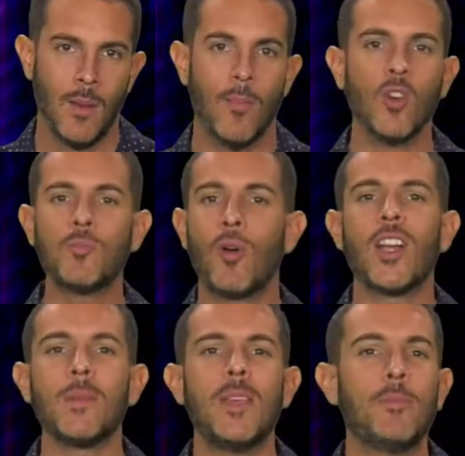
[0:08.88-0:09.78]
Most
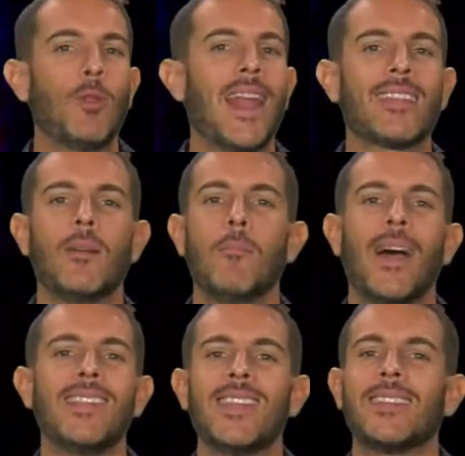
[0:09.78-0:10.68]
party people lack the
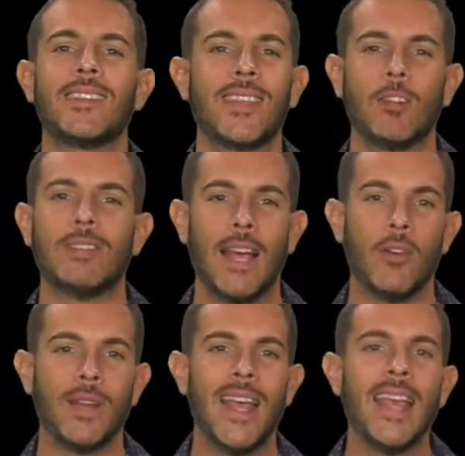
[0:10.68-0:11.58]
mindset to settle
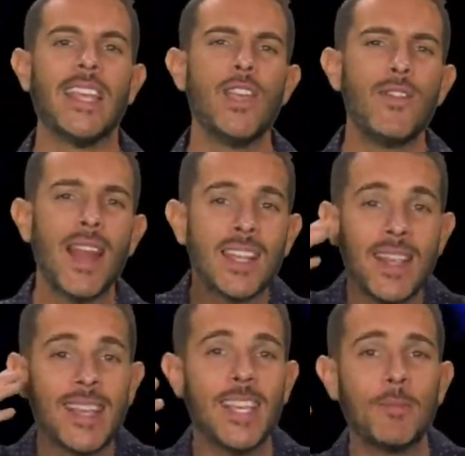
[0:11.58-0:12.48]
down, even as
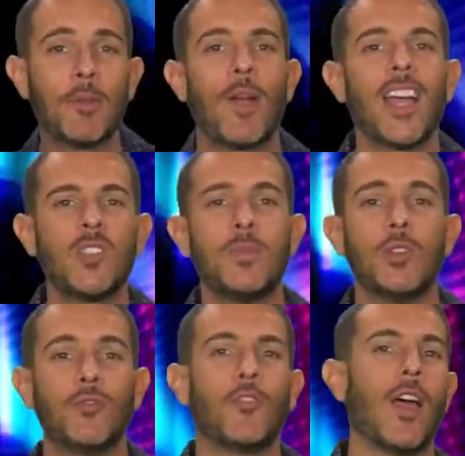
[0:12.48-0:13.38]
they keep their eyes
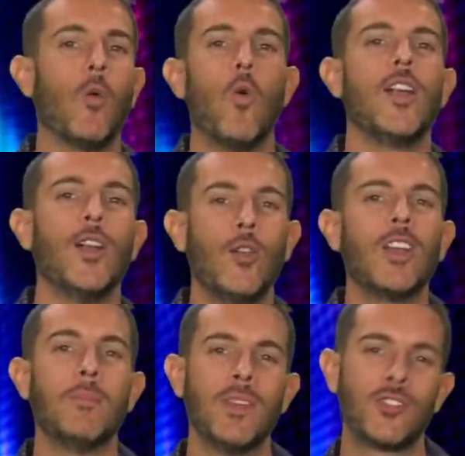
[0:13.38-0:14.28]
peeled for that one and
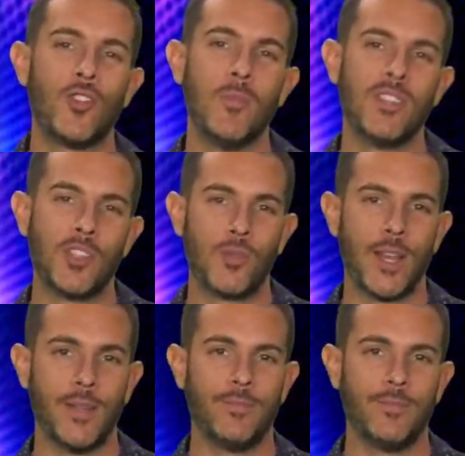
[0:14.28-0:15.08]
only Mr. and Mrs. Right.